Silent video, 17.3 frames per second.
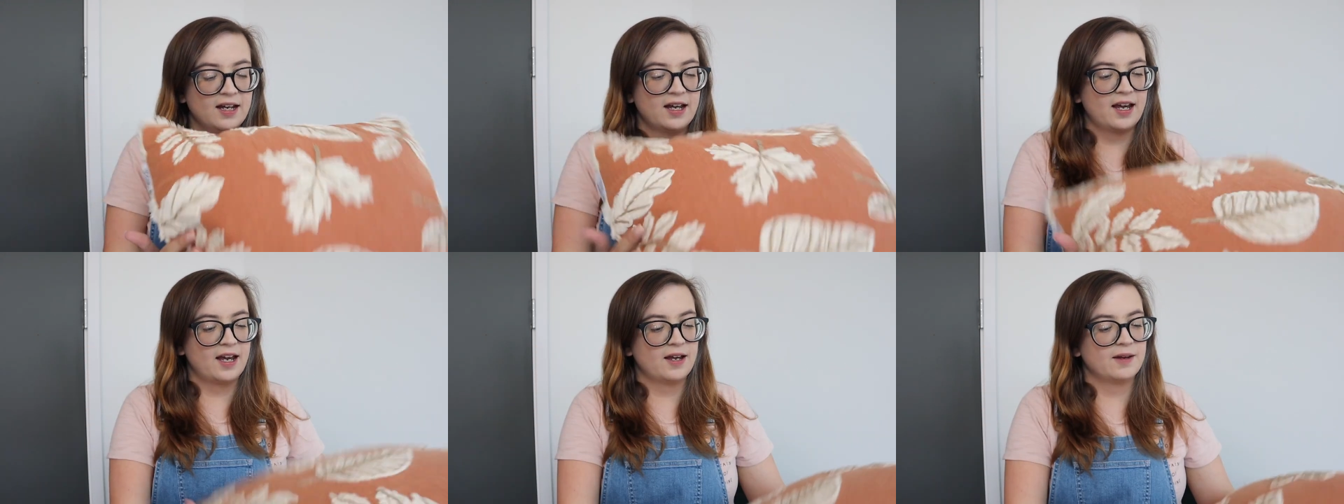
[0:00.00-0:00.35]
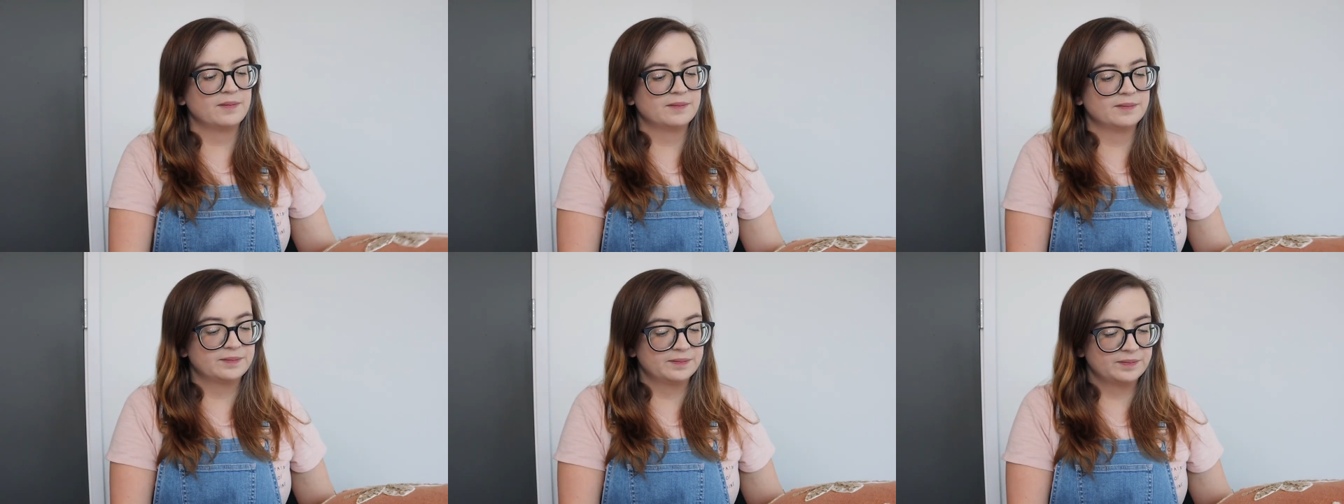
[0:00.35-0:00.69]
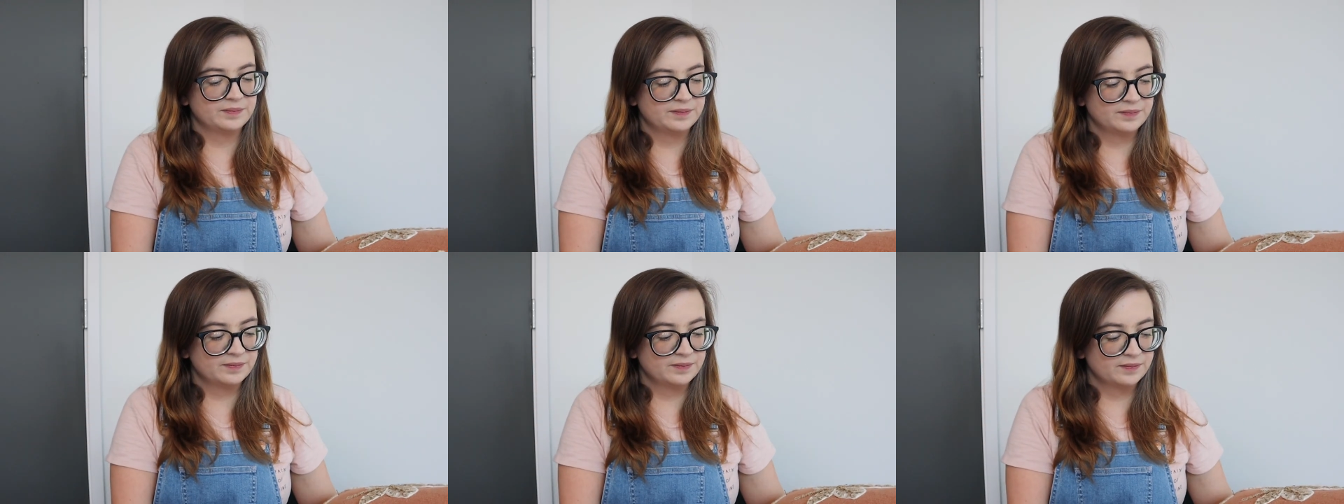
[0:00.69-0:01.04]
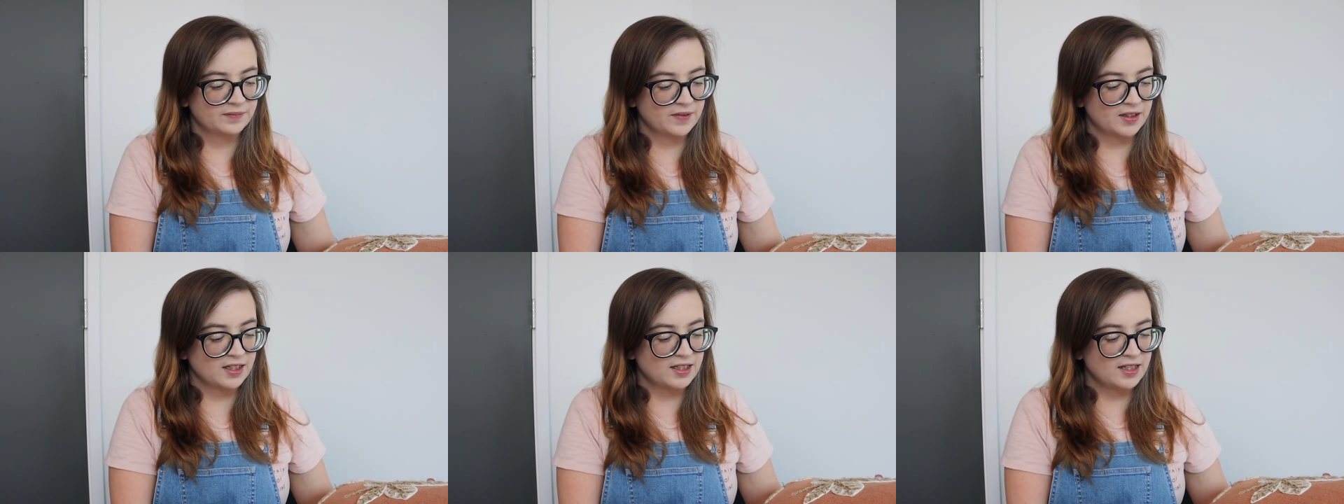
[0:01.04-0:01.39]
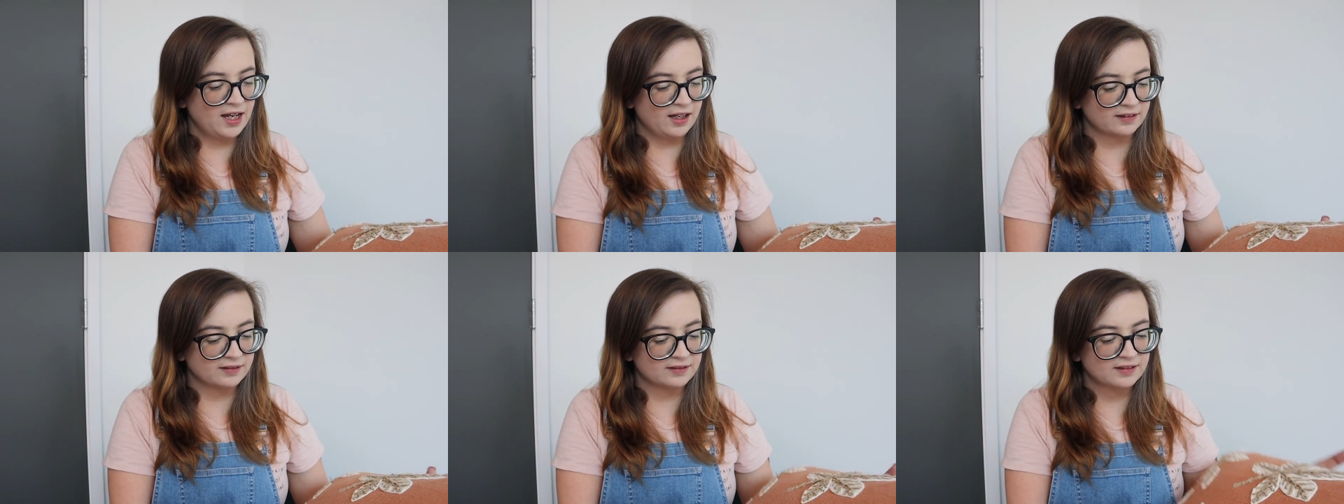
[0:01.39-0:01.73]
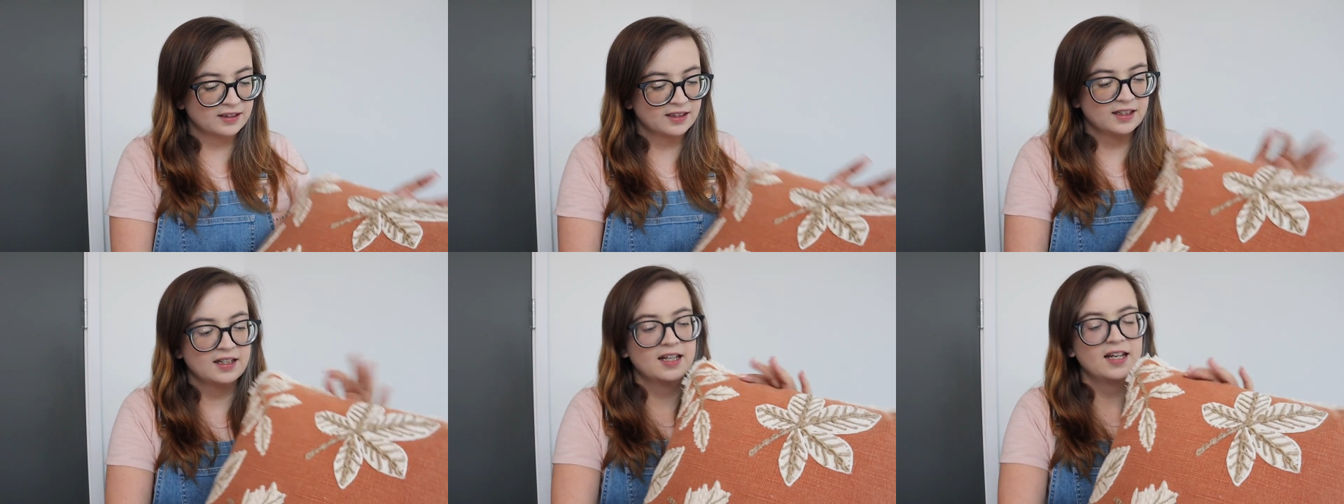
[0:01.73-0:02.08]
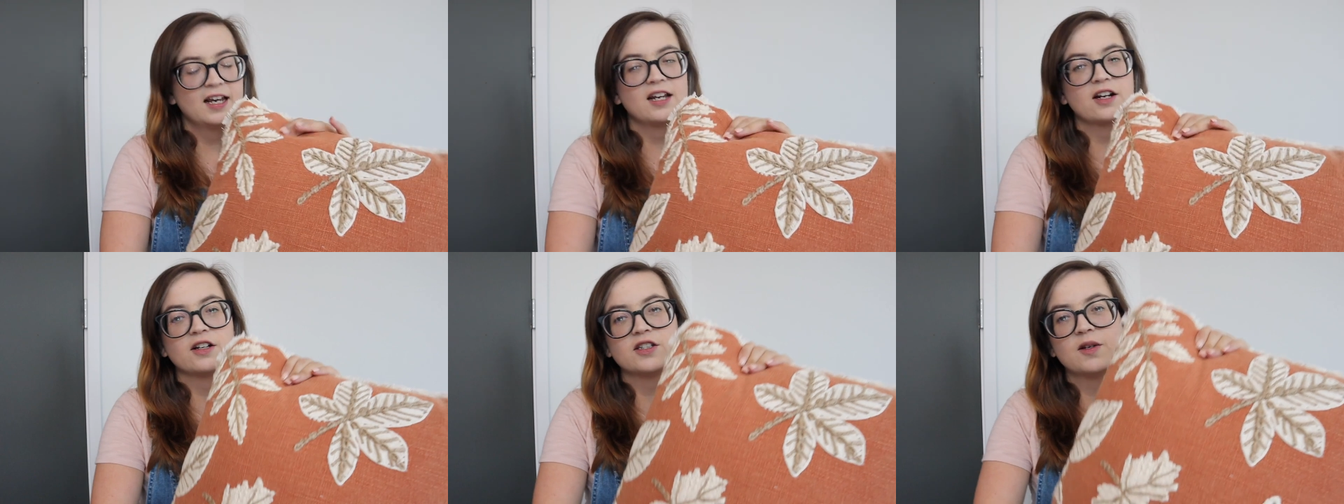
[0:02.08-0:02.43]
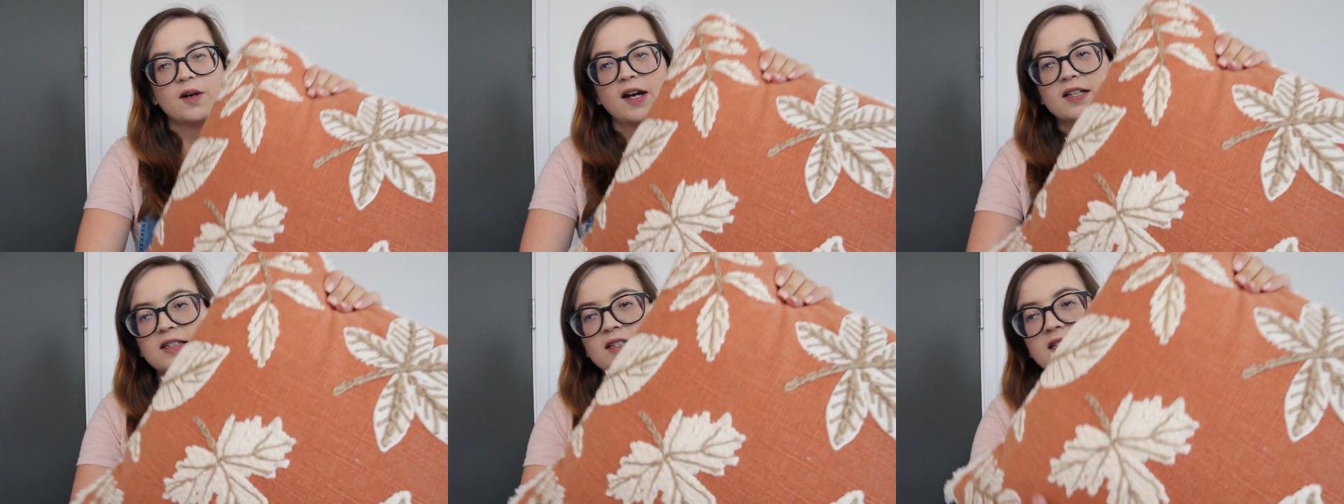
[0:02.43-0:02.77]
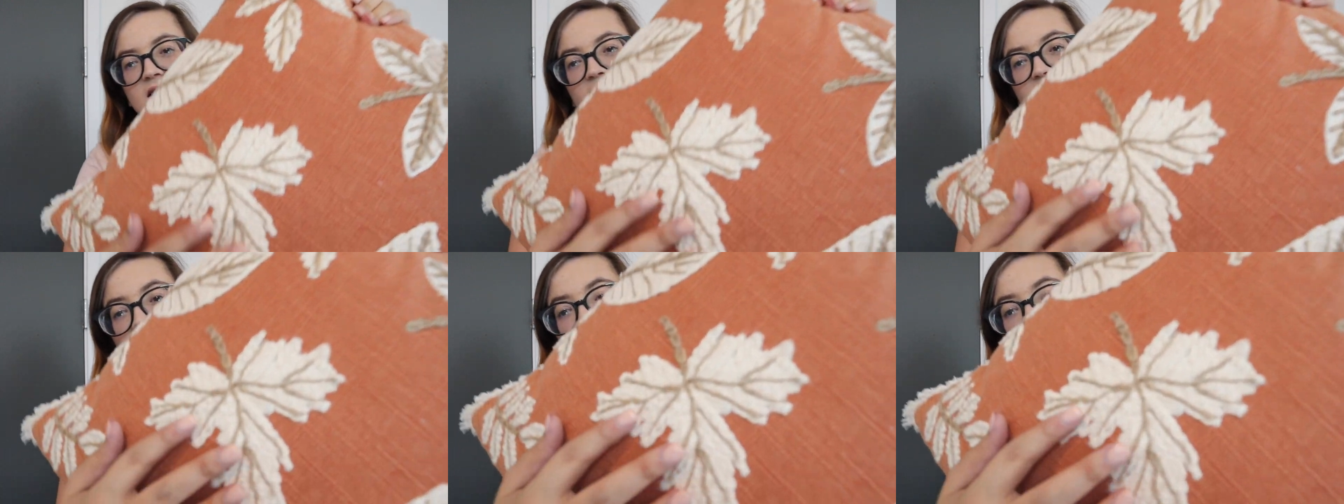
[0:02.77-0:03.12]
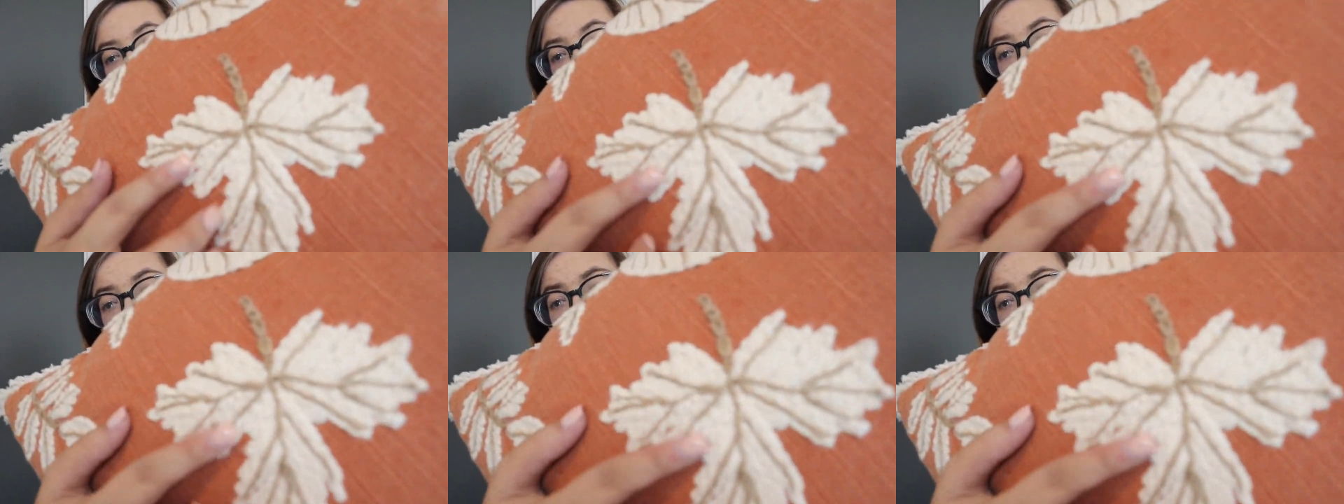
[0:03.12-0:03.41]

And yeah, it also has this, like, you